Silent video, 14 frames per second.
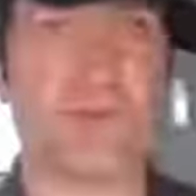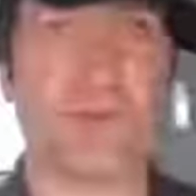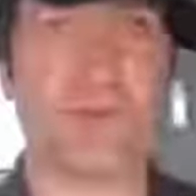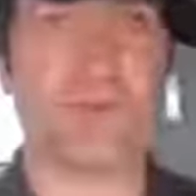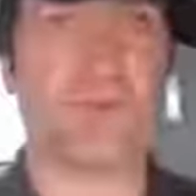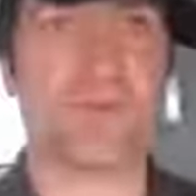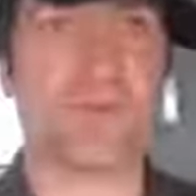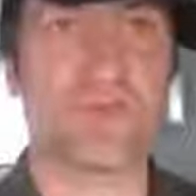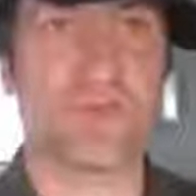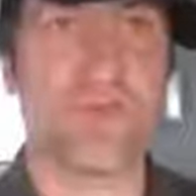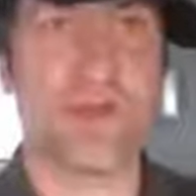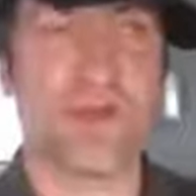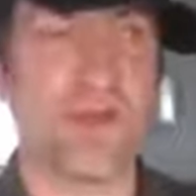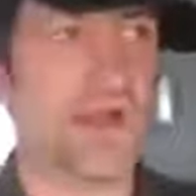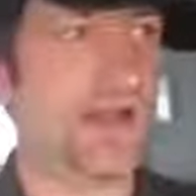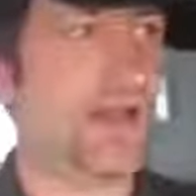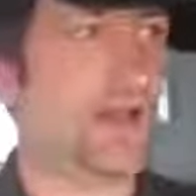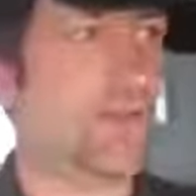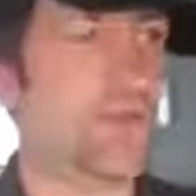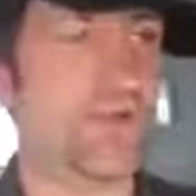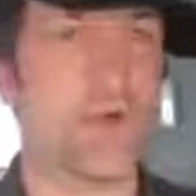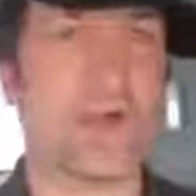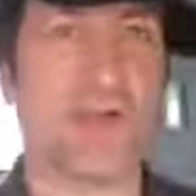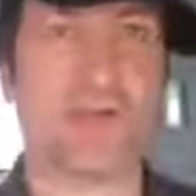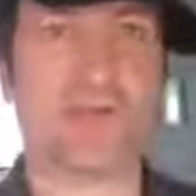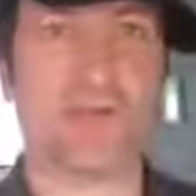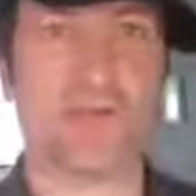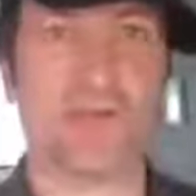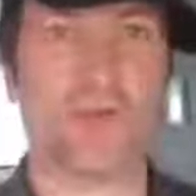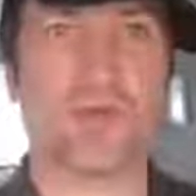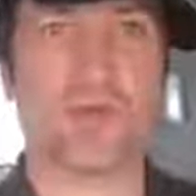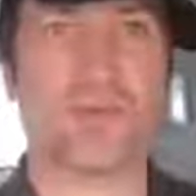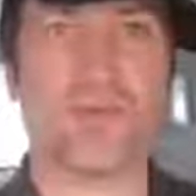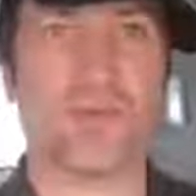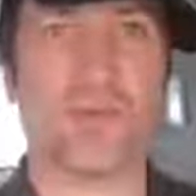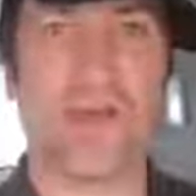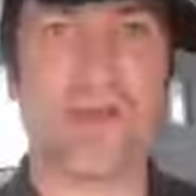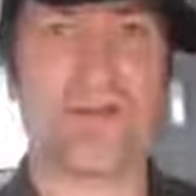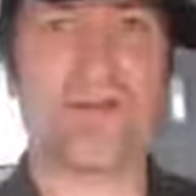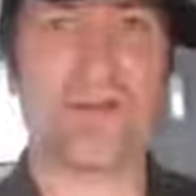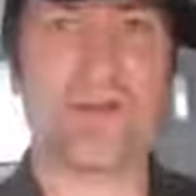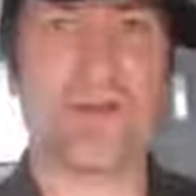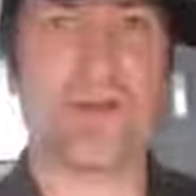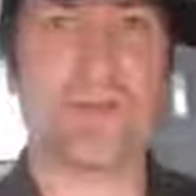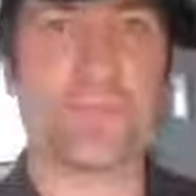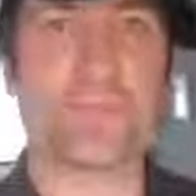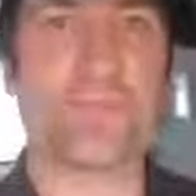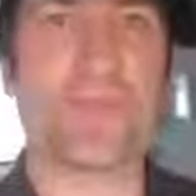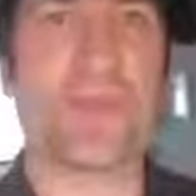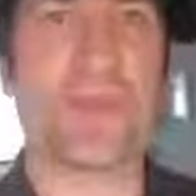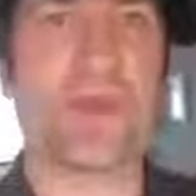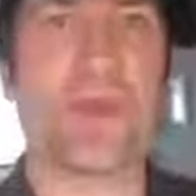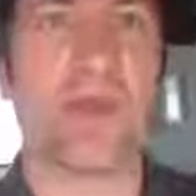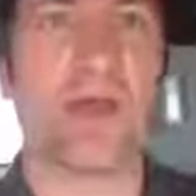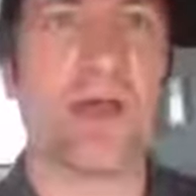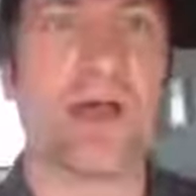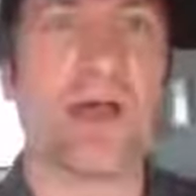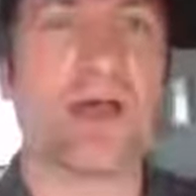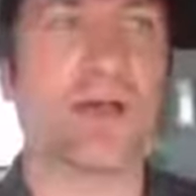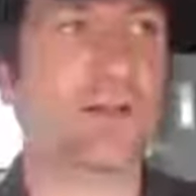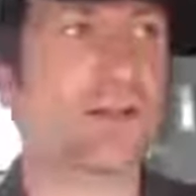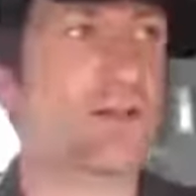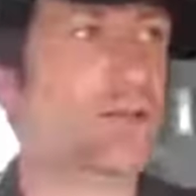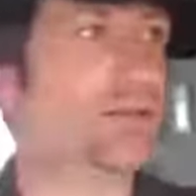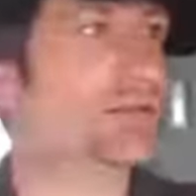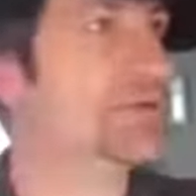it's short little poetic stories with metaphor in it. And